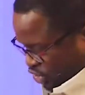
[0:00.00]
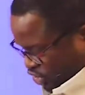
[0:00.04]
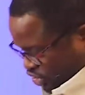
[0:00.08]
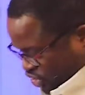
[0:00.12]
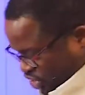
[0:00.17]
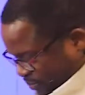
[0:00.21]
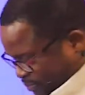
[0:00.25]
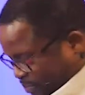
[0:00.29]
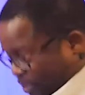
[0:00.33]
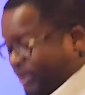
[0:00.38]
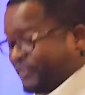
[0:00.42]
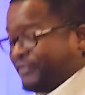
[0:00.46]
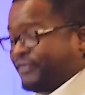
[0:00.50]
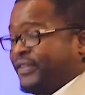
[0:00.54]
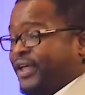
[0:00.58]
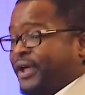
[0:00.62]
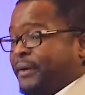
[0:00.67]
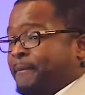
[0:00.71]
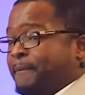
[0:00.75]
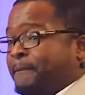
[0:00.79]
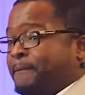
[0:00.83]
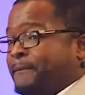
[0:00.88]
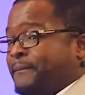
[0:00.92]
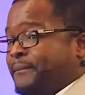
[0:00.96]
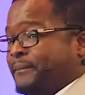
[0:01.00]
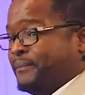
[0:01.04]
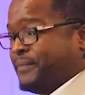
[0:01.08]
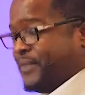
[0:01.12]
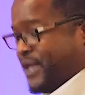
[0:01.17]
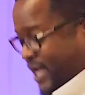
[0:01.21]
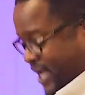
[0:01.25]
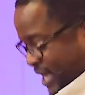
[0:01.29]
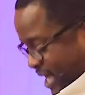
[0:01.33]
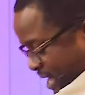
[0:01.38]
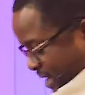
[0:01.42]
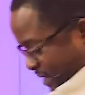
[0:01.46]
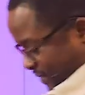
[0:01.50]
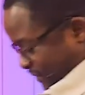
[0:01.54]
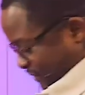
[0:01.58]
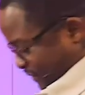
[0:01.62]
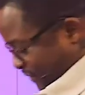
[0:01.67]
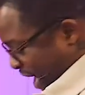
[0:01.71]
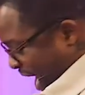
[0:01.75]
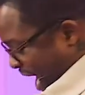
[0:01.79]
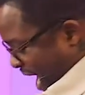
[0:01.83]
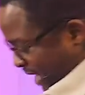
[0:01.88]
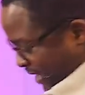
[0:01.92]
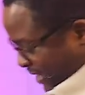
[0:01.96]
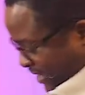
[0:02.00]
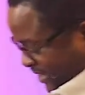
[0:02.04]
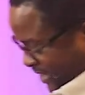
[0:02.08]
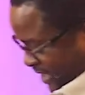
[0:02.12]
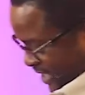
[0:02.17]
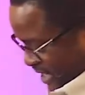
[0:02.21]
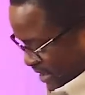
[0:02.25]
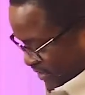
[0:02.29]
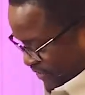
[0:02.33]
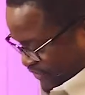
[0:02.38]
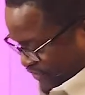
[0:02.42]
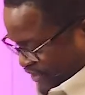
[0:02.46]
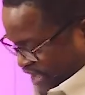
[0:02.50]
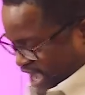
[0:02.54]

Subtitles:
able to support them, that